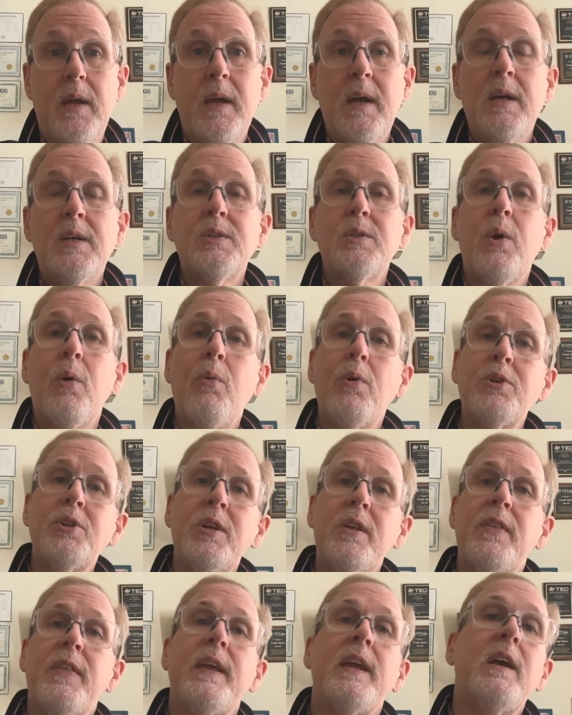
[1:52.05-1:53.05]
So I want
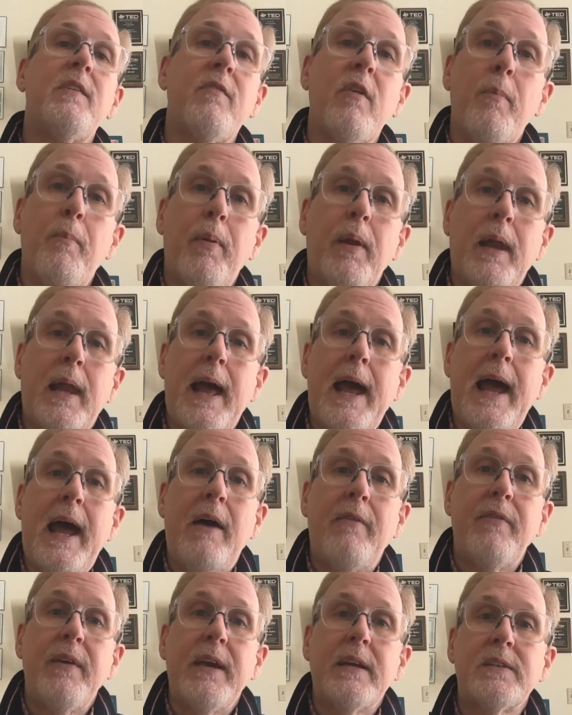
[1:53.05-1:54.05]
you to think of a
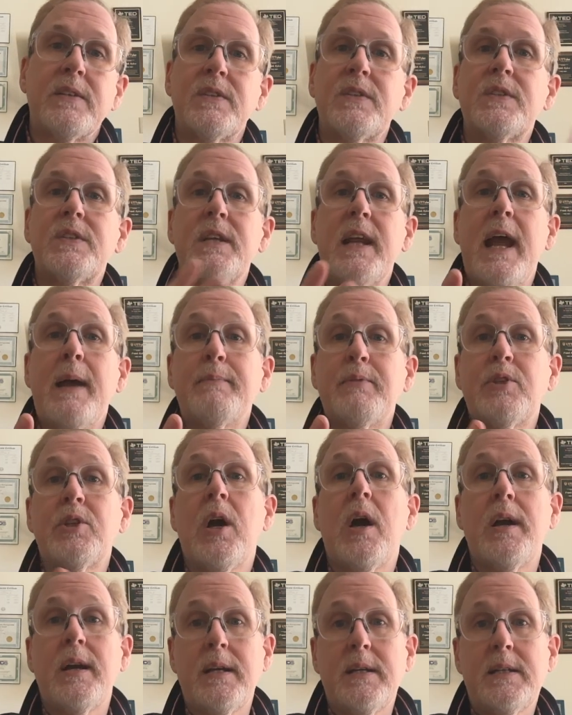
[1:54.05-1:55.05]
PLAAFP as a
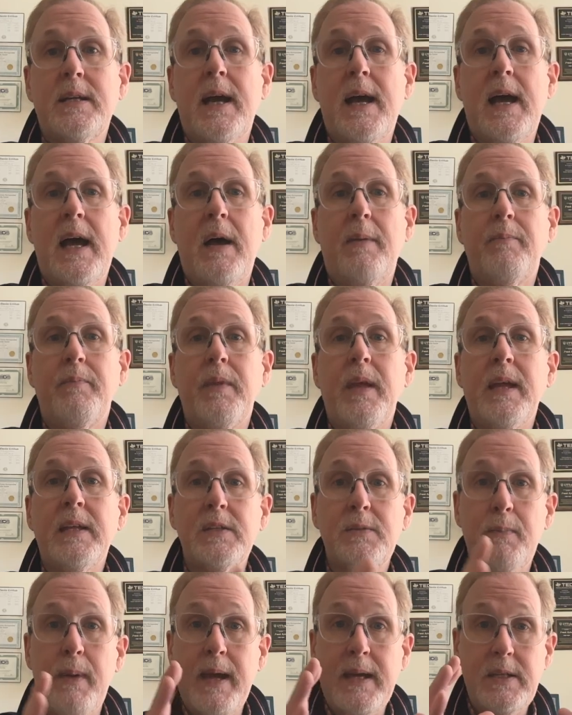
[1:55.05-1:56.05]
snapshot in time.
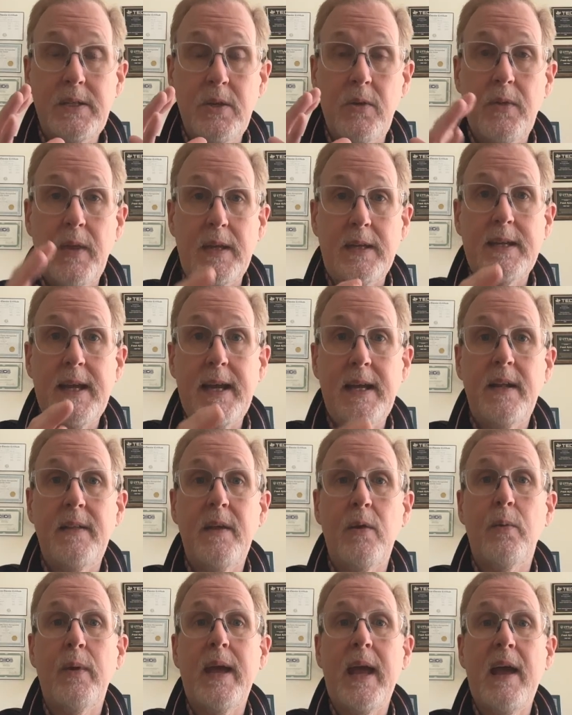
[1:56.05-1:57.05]
It's based on the data
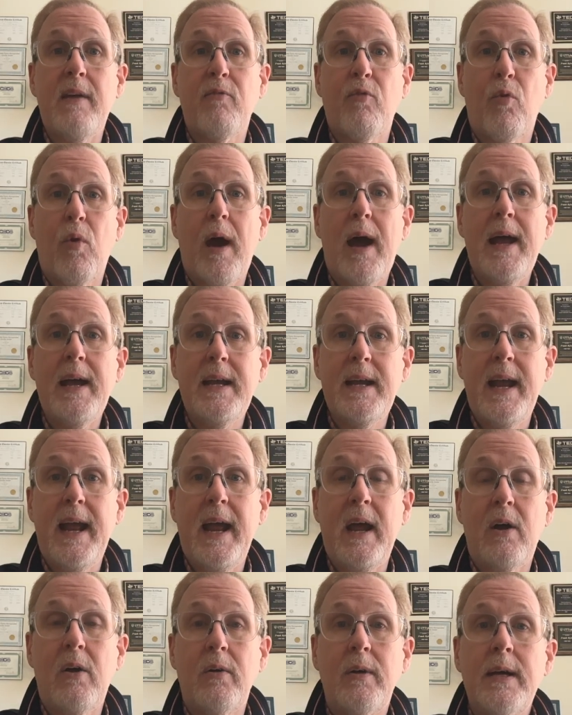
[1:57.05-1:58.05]
that we have right
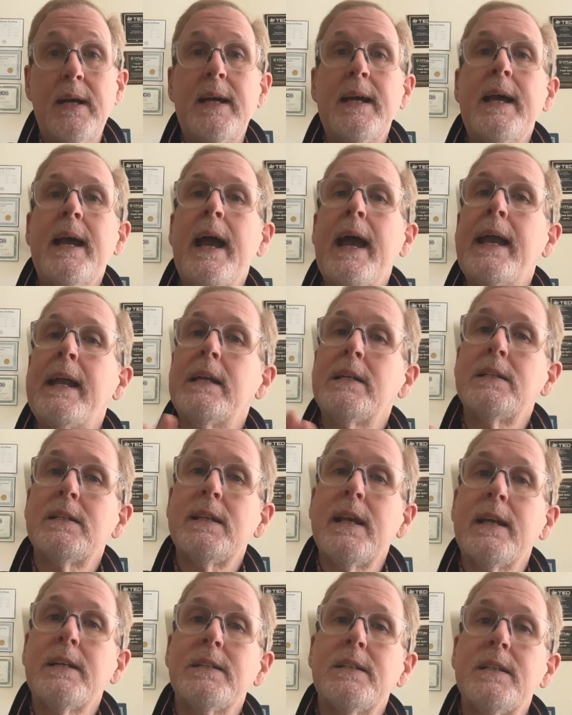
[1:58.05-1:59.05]
now, and it
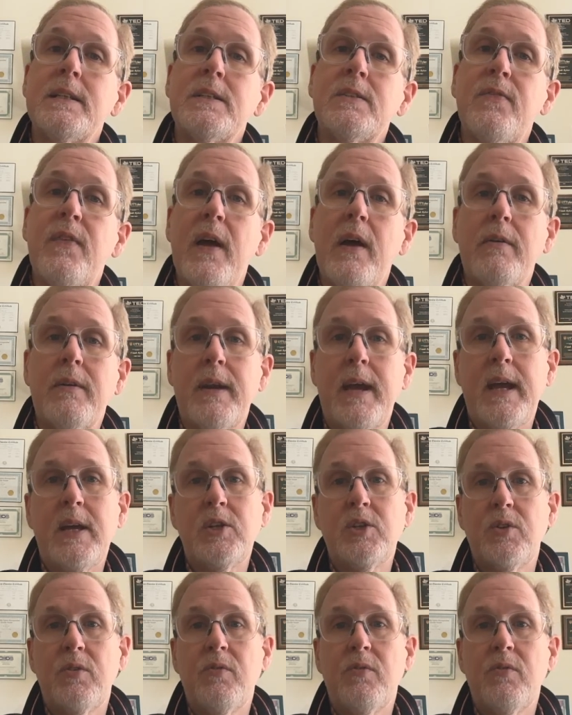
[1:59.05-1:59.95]
sets this foundation